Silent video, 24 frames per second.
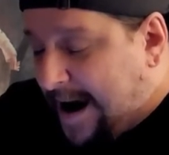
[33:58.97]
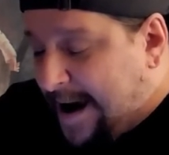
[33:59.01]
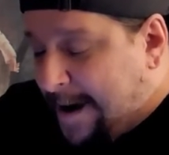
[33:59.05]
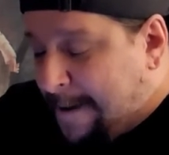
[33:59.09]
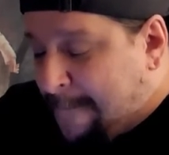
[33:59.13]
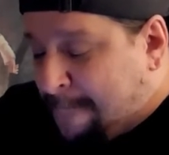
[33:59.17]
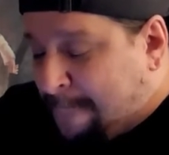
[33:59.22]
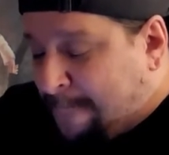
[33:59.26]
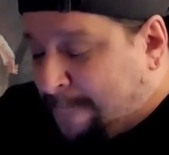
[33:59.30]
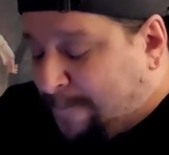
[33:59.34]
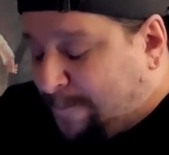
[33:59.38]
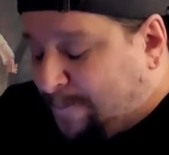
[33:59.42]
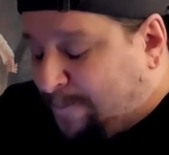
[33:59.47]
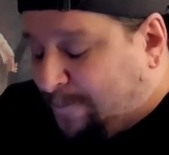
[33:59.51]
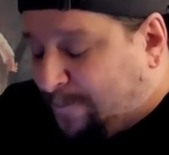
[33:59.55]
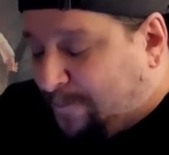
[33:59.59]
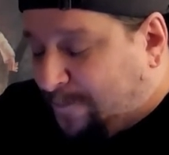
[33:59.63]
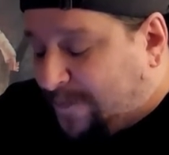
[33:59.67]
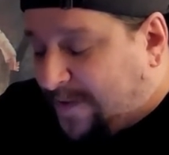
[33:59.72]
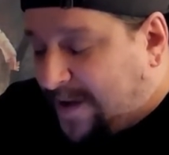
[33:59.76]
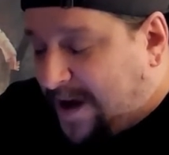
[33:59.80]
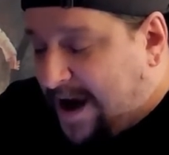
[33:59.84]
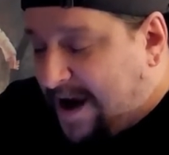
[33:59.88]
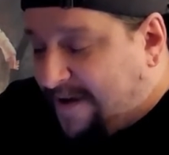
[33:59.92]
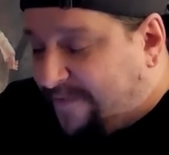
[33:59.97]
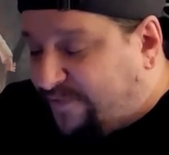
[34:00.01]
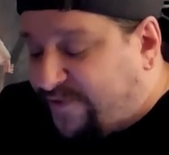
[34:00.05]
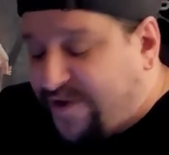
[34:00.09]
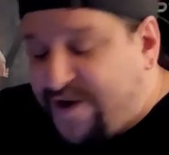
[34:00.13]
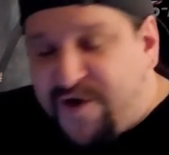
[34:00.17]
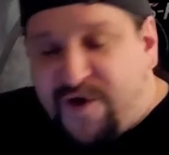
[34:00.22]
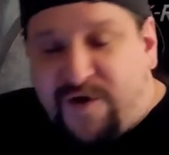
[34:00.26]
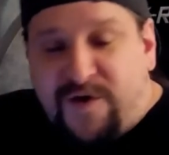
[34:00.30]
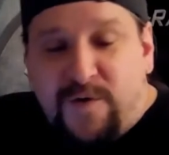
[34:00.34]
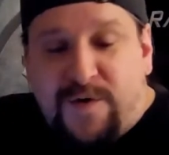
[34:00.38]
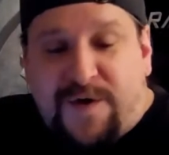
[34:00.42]
I've
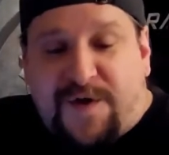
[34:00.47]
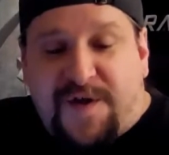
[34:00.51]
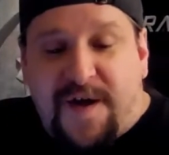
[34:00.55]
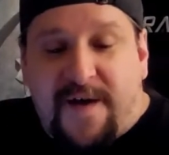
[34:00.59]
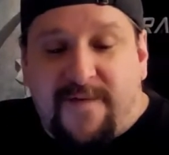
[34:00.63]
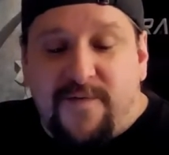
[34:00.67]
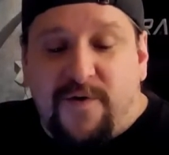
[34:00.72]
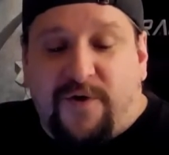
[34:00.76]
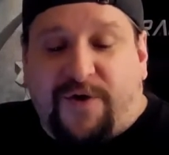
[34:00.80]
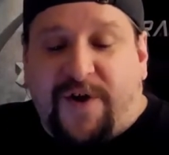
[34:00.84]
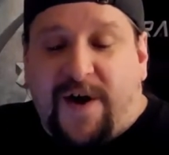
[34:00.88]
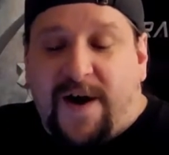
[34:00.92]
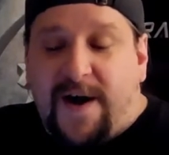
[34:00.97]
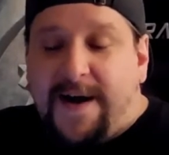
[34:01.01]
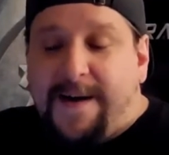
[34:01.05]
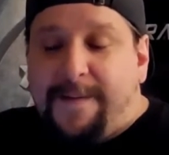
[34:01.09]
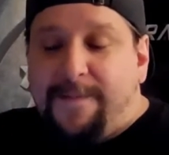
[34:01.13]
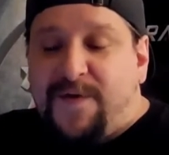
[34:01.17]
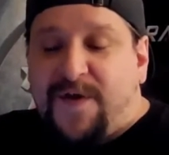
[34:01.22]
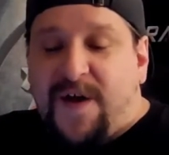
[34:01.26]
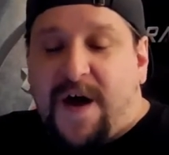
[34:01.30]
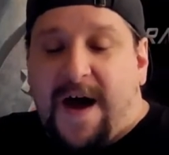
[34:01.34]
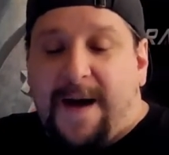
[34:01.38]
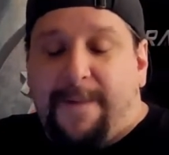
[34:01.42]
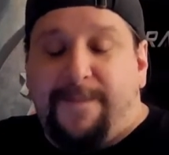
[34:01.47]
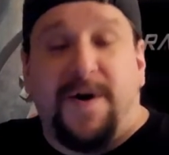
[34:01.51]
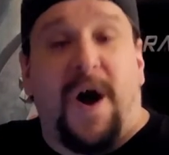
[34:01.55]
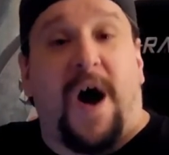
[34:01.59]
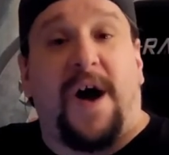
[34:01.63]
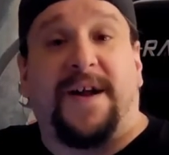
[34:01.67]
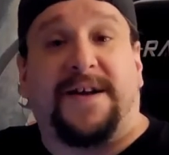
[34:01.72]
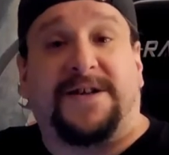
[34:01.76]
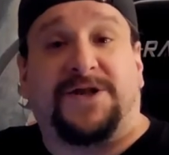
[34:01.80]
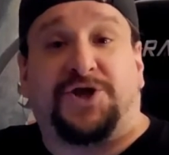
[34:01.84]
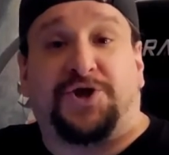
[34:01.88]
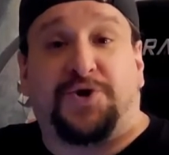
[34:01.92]
listened to it several times. I'm
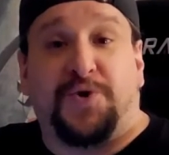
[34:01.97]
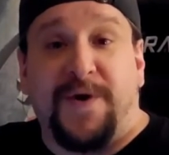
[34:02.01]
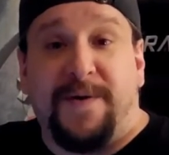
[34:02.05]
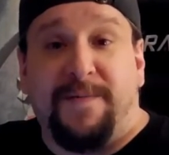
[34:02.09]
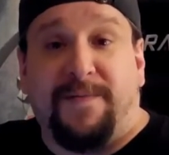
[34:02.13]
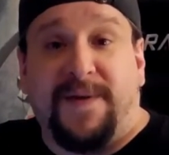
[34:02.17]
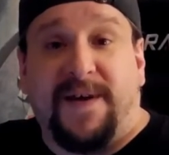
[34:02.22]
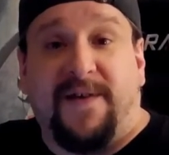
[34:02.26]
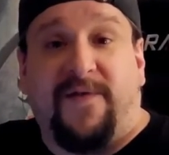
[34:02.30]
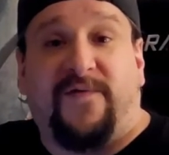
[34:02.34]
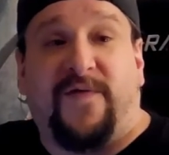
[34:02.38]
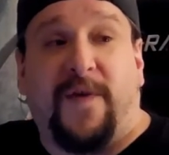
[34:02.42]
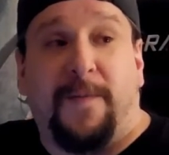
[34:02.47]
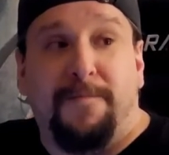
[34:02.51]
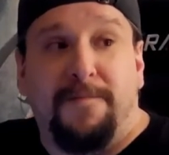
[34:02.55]
not extremely